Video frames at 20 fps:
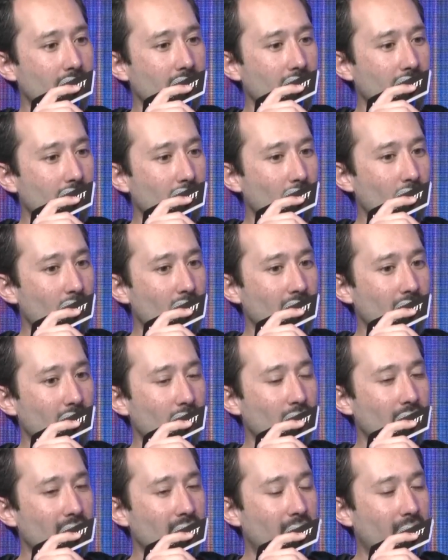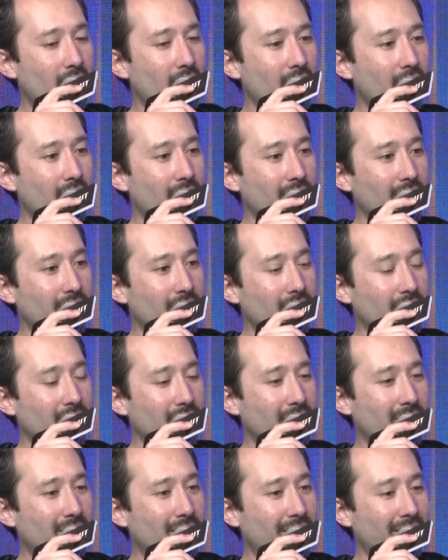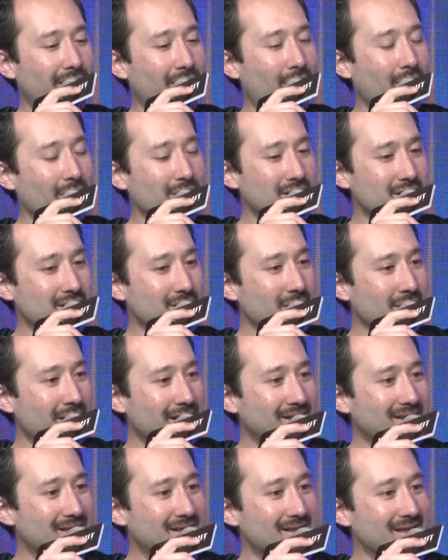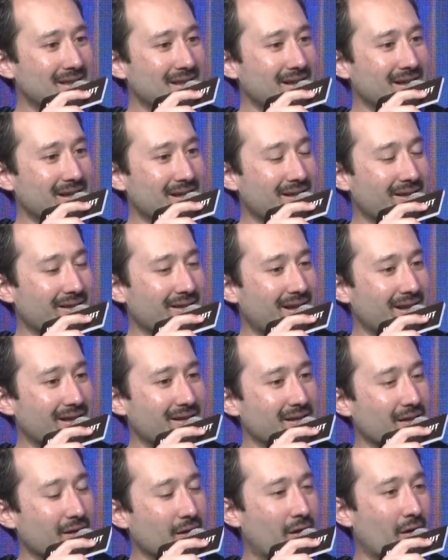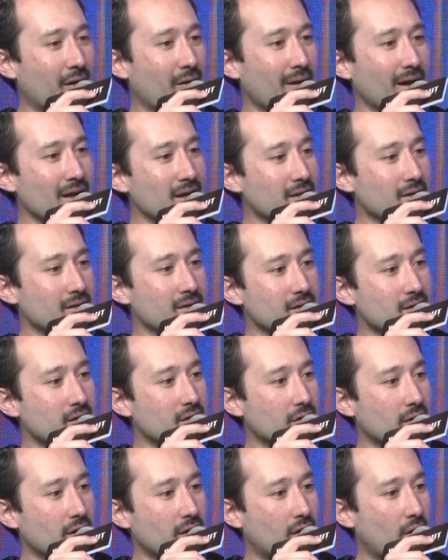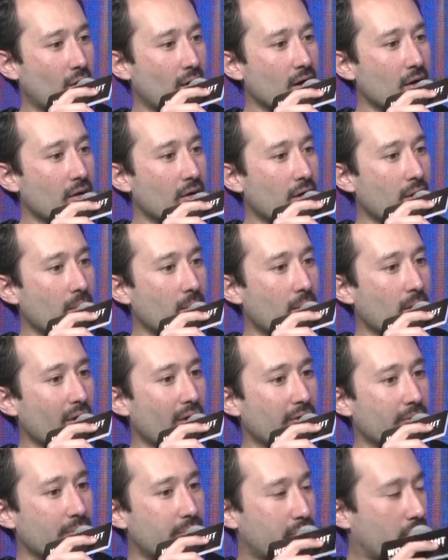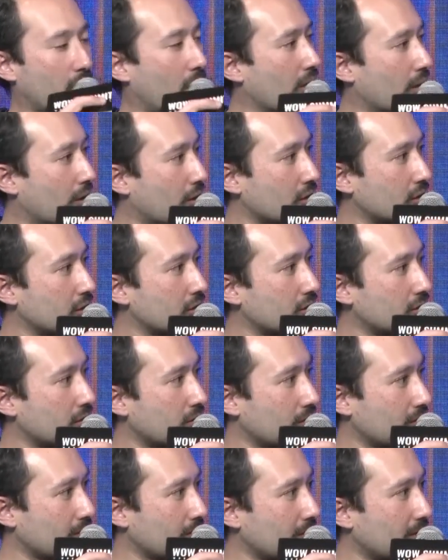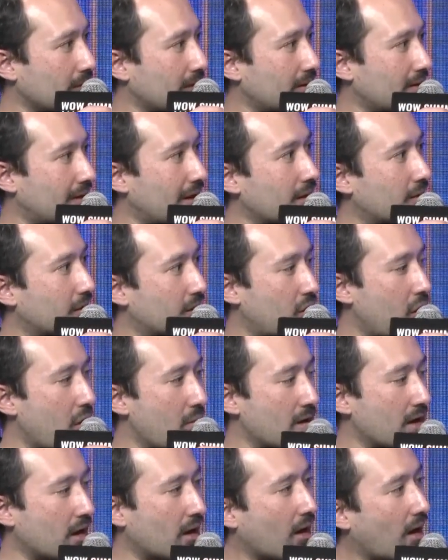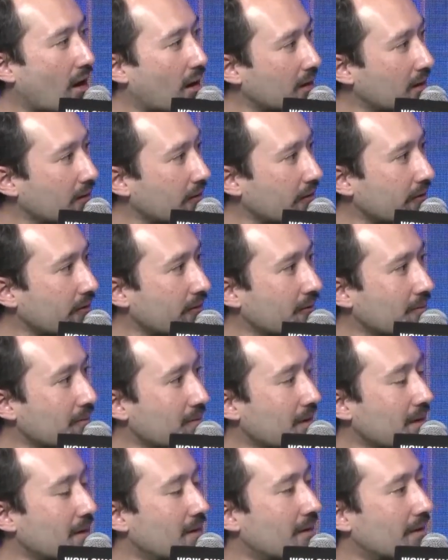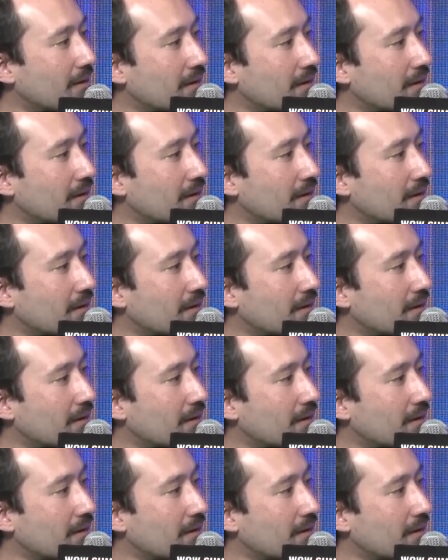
we are also seeing a greater number of products that coming live than